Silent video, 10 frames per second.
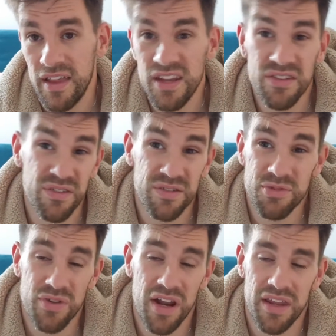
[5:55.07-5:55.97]
and then do
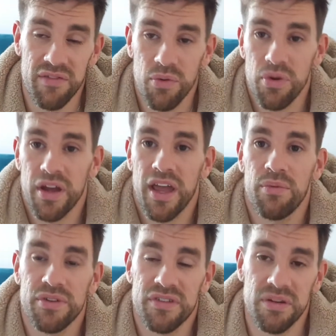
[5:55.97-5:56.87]
some trial and error, work
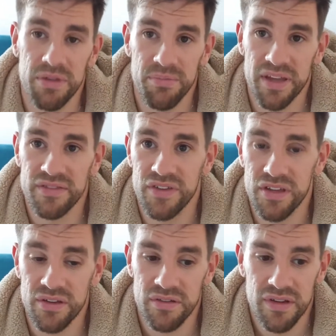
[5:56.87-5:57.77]
out what's going to be best for
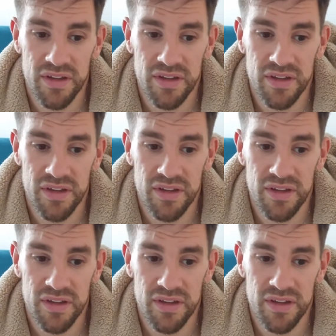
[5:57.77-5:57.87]
you.